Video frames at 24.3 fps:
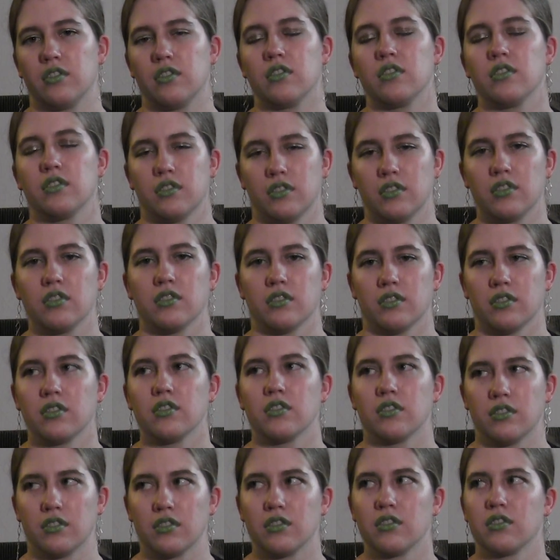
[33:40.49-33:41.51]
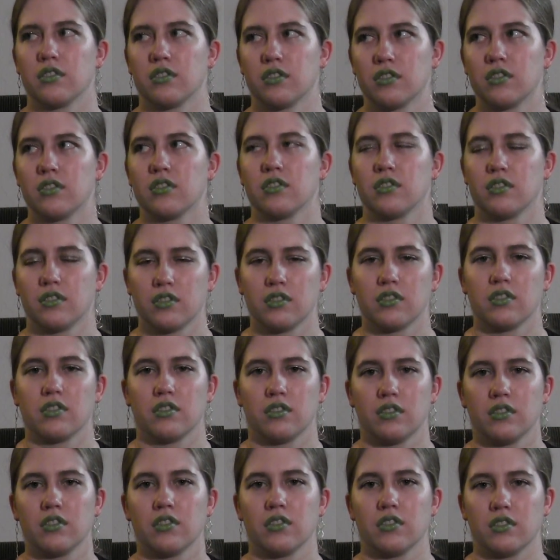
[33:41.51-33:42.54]

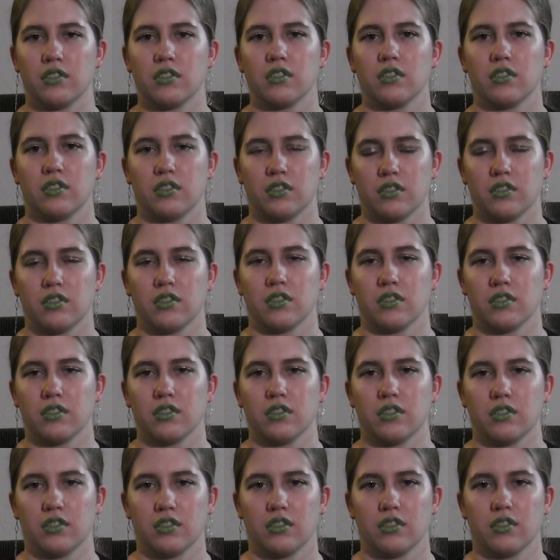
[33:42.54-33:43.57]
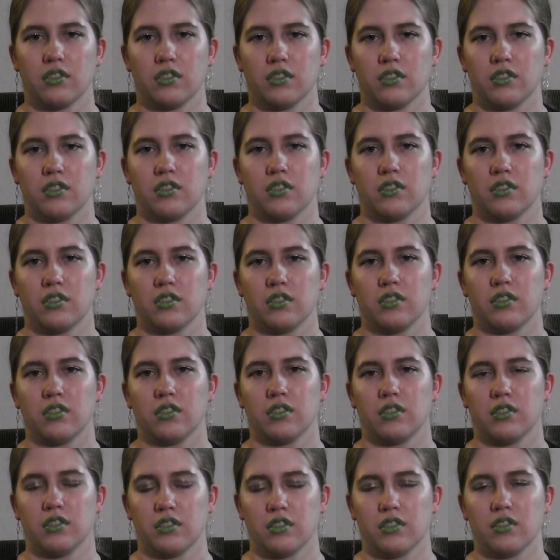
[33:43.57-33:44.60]

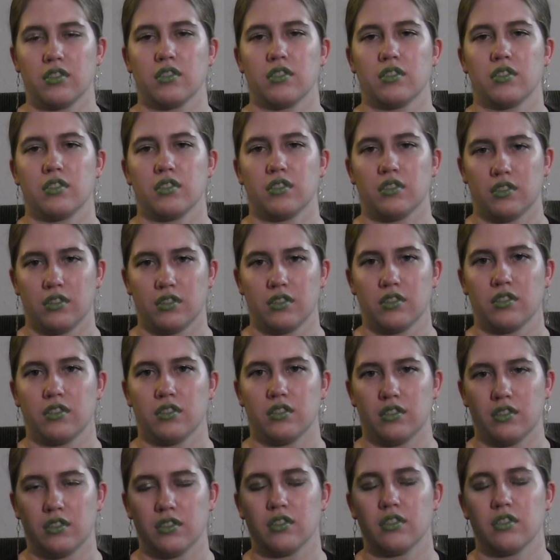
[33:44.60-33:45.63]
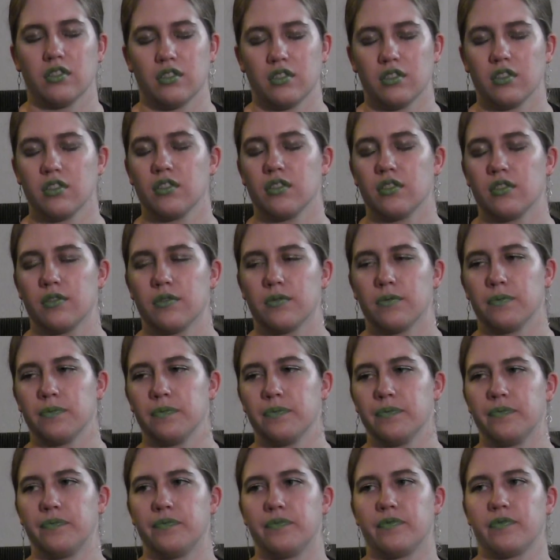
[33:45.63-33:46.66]

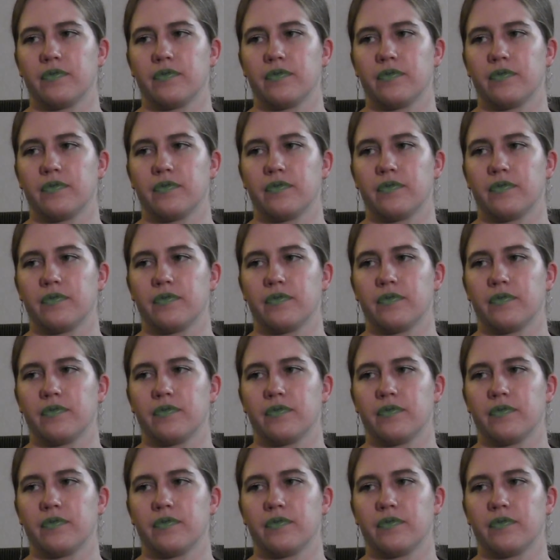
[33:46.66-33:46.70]
(not speaking)